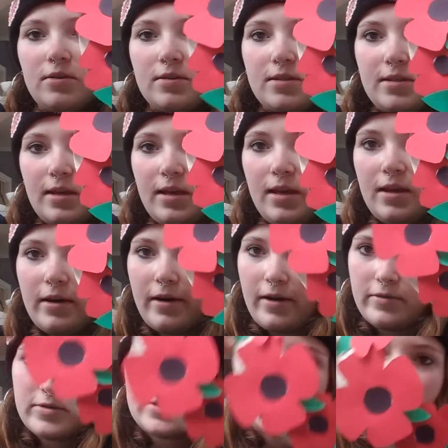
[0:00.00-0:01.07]
see,
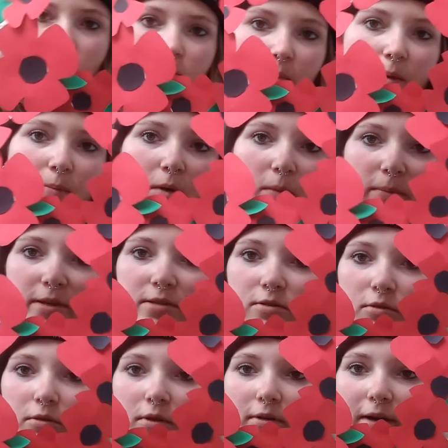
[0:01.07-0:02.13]
I've stuck my poppies
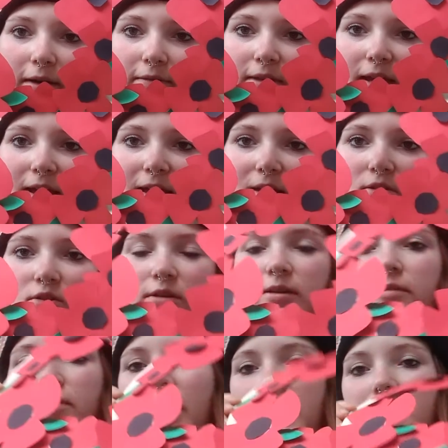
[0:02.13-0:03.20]
all around the edge and
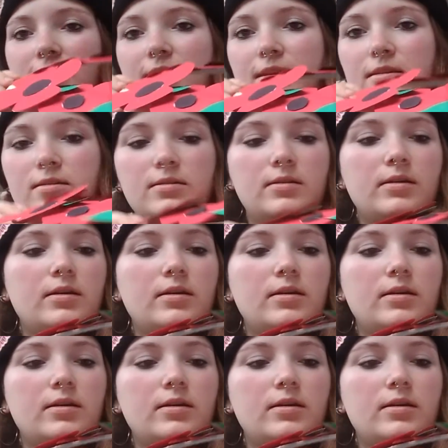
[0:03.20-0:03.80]
I've added in